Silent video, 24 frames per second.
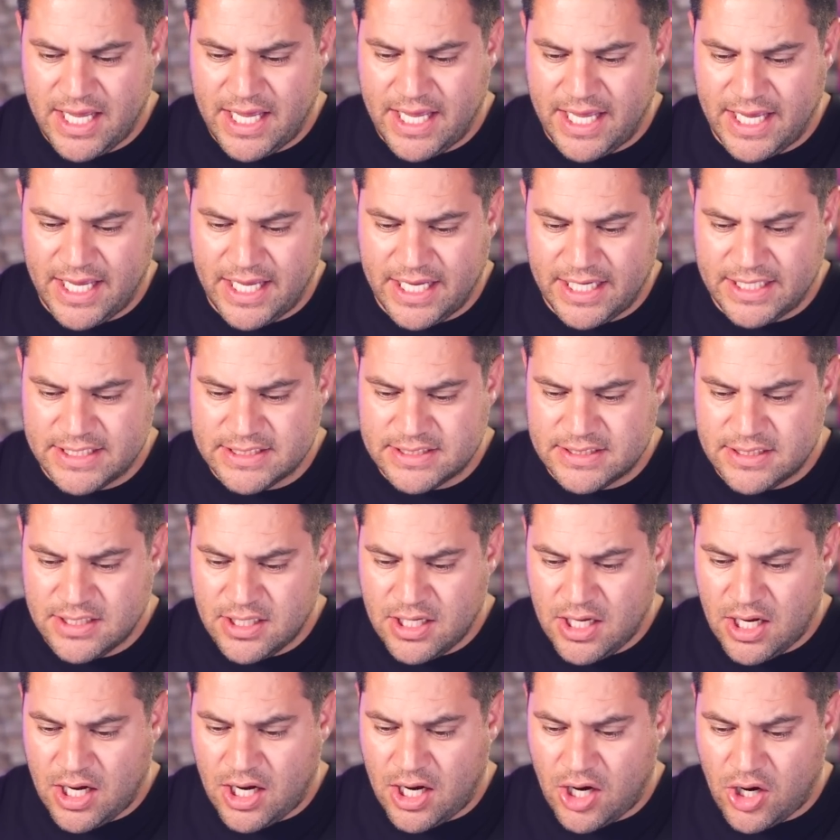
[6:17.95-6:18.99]
is,
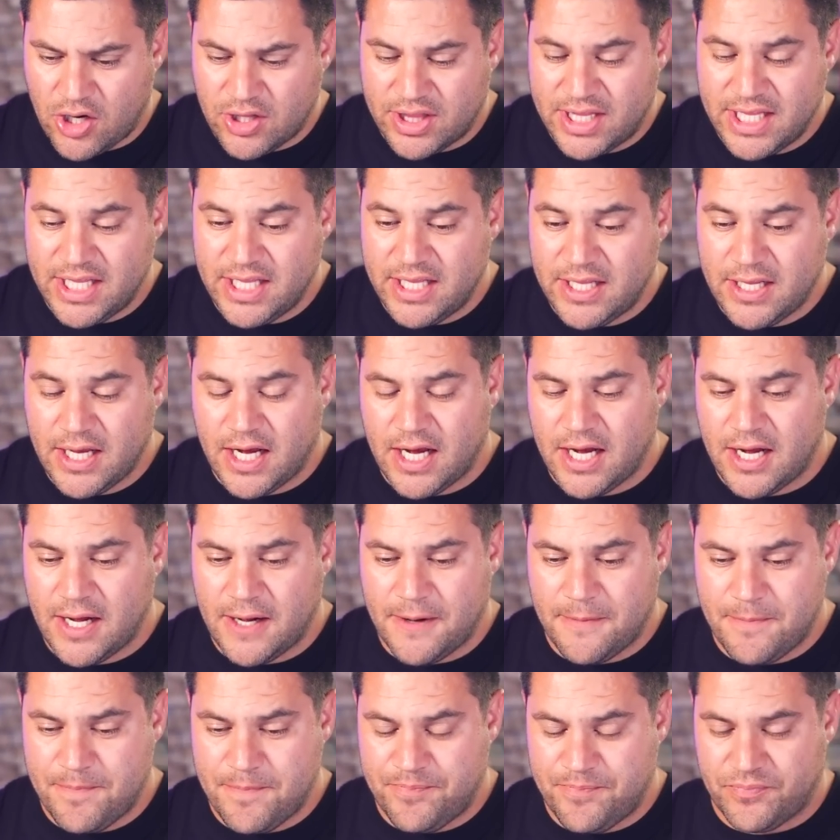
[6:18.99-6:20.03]
are
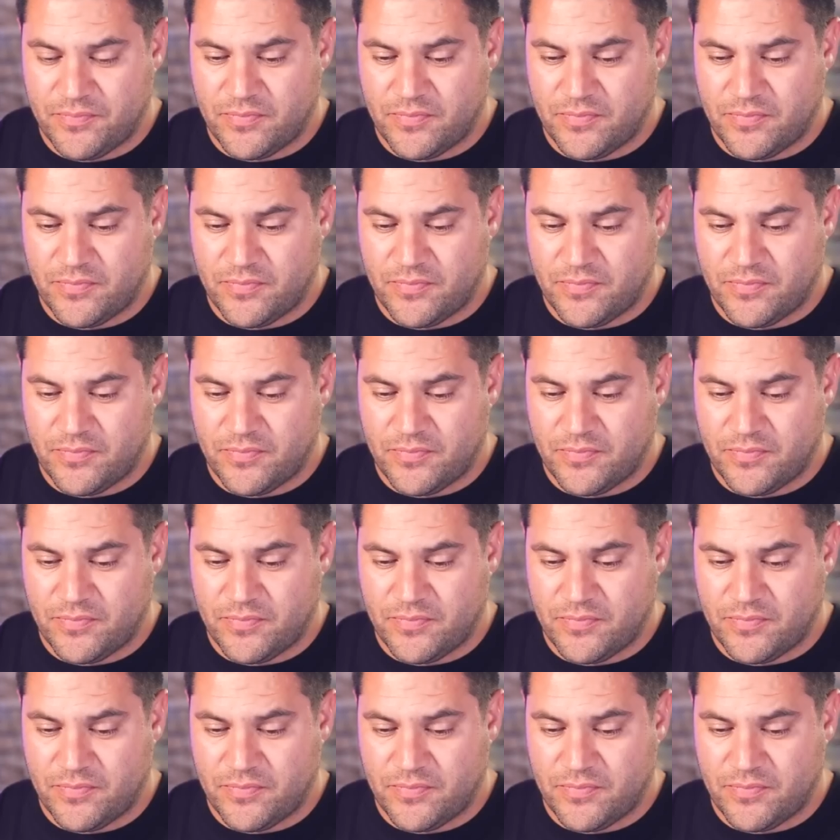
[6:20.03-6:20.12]
the